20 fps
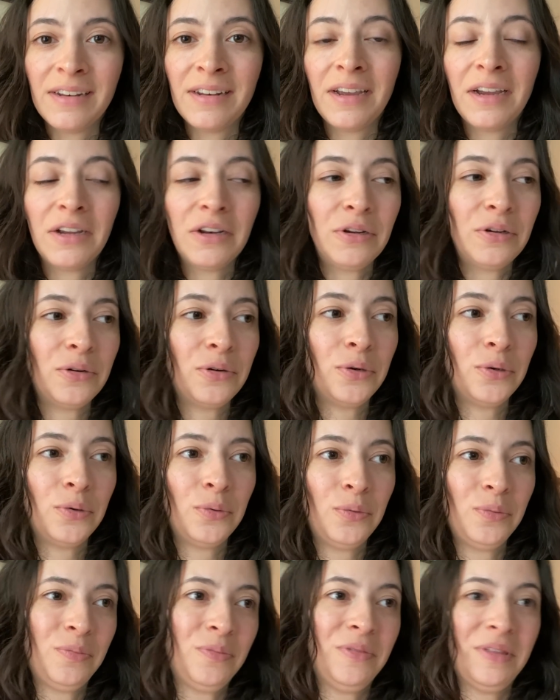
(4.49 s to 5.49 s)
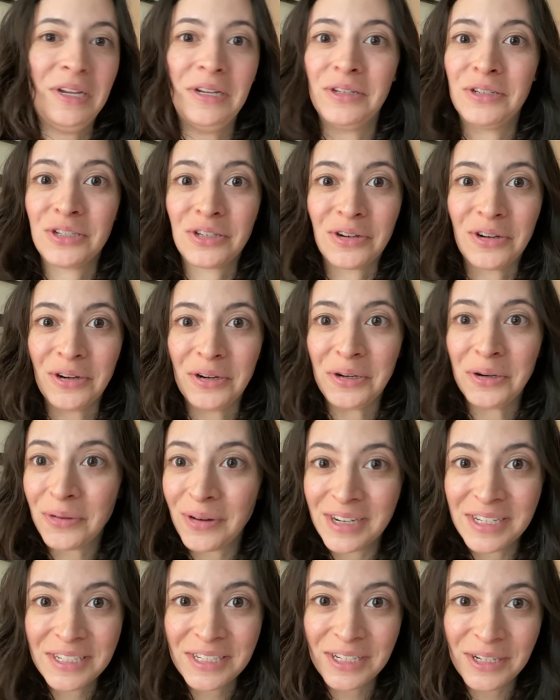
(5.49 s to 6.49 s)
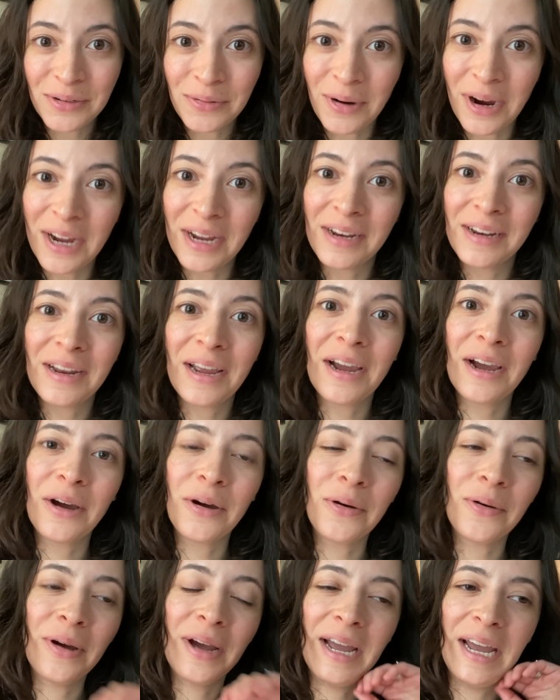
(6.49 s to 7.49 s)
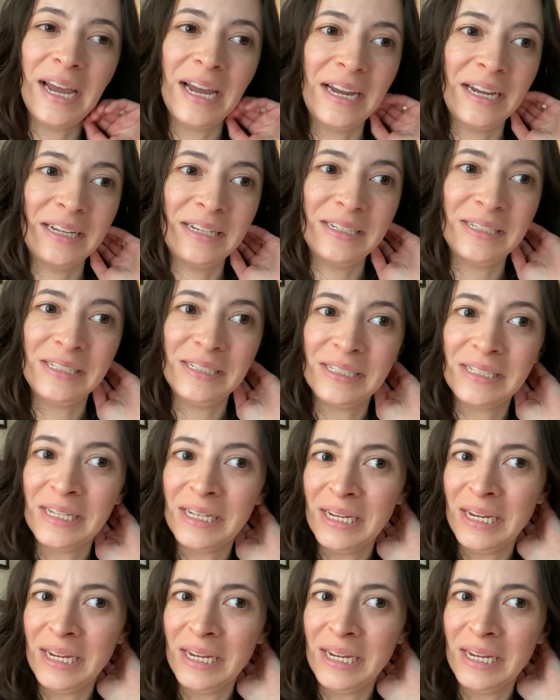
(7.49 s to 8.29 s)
I know things are crazy right now and